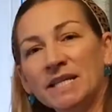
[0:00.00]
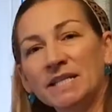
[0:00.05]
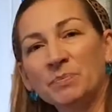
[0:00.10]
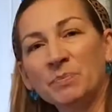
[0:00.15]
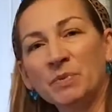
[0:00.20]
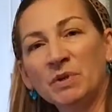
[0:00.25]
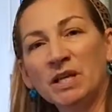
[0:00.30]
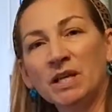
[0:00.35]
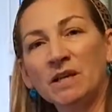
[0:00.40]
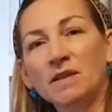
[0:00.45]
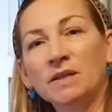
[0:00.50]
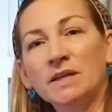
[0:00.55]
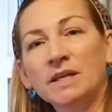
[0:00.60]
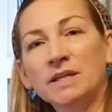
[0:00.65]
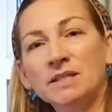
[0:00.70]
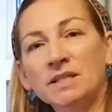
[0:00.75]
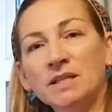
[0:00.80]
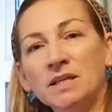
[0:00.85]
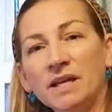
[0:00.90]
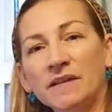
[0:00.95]
beneath
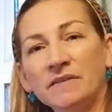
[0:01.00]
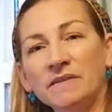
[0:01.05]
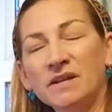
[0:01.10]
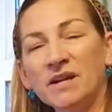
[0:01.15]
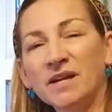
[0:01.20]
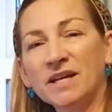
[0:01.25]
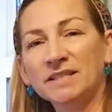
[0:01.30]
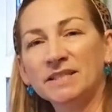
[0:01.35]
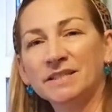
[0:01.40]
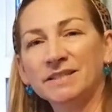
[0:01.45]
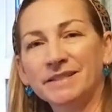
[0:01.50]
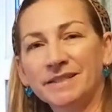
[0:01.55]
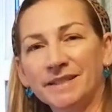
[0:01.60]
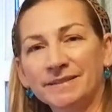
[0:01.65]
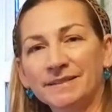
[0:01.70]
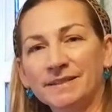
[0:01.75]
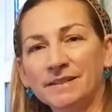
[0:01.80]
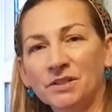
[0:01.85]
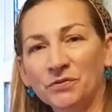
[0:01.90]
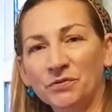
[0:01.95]
it, and the curtain
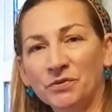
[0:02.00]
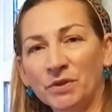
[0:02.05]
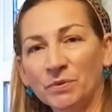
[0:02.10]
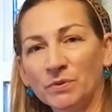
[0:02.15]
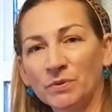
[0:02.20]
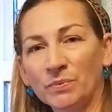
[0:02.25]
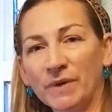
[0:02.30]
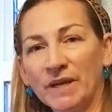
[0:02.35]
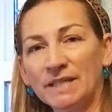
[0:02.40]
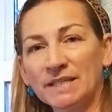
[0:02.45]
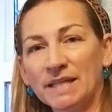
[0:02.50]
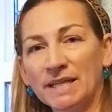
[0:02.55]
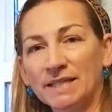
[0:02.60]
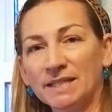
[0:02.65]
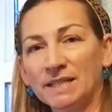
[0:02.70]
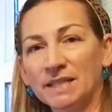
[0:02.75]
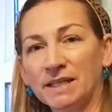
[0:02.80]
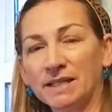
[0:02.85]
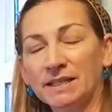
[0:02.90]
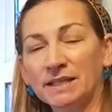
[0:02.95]
does interfere with the
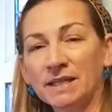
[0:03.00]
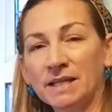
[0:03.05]
radiator.